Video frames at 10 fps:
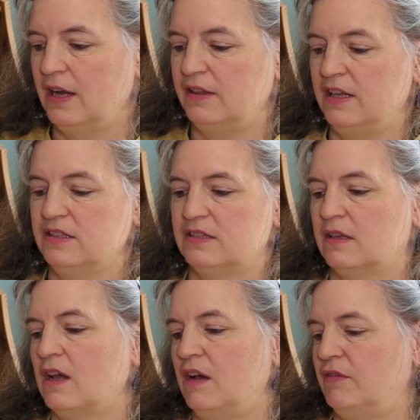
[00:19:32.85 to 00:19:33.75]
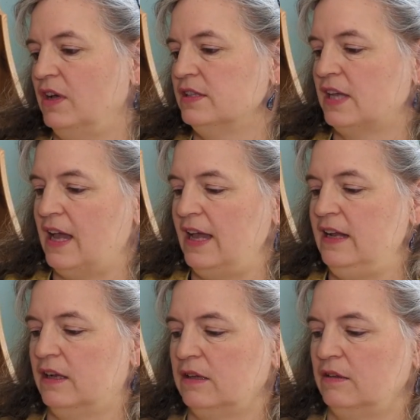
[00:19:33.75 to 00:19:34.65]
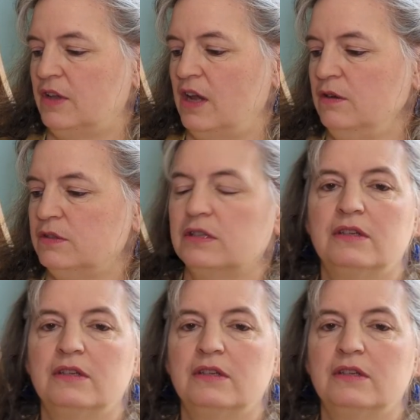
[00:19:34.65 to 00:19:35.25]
this covers a little note,